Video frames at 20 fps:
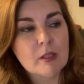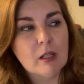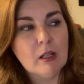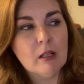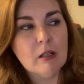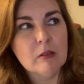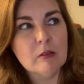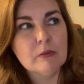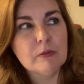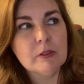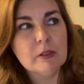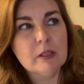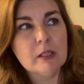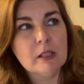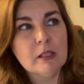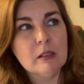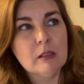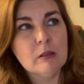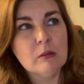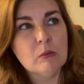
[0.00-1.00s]

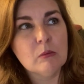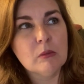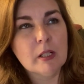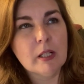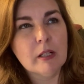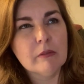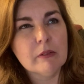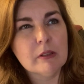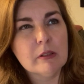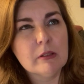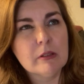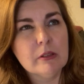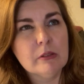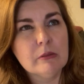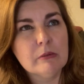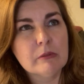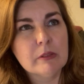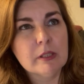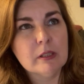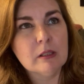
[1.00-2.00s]
hopefully whatever
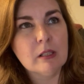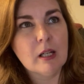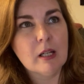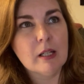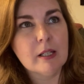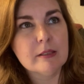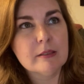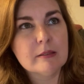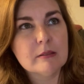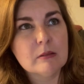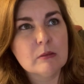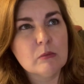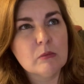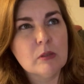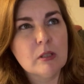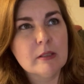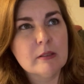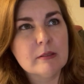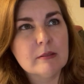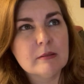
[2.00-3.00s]
you realized
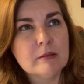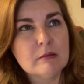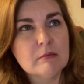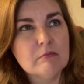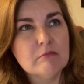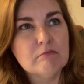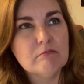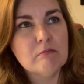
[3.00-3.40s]
was